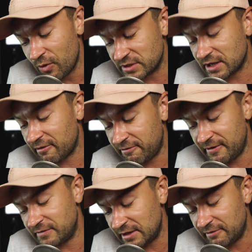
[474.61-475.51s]
which got
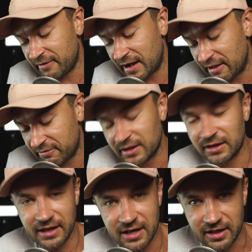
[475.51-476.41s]
55
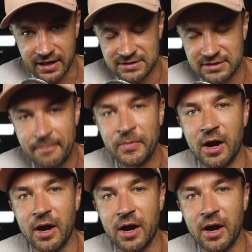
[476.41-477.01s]
link clicks.